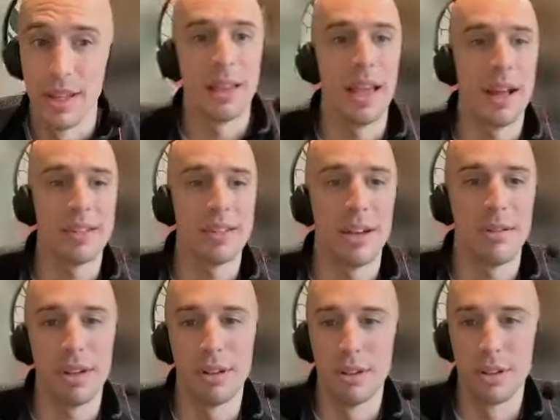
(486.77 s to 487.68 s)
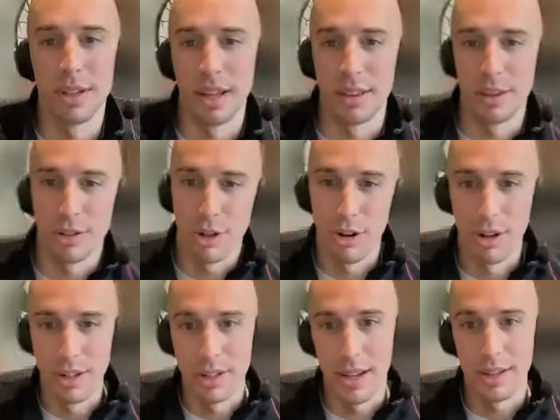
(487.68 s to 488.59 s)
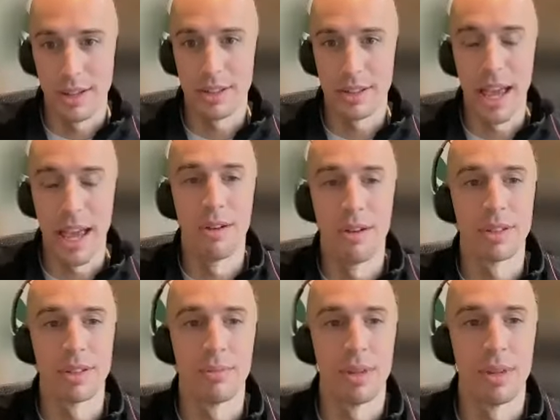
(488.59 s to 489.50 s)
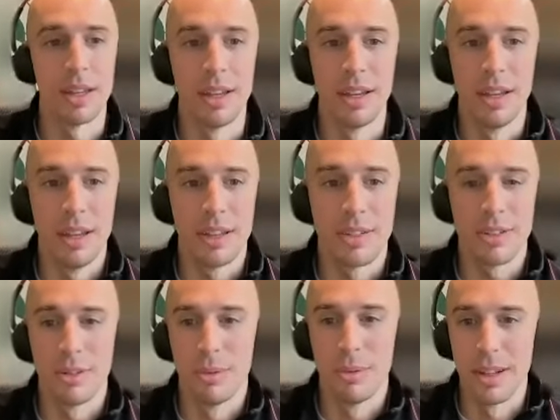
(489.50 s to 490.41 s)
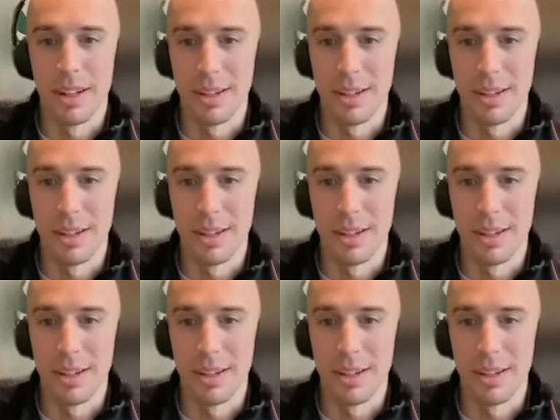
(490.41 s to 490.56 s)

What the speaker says: That's how I look at the Turing test now is I'm like, yeah, so what?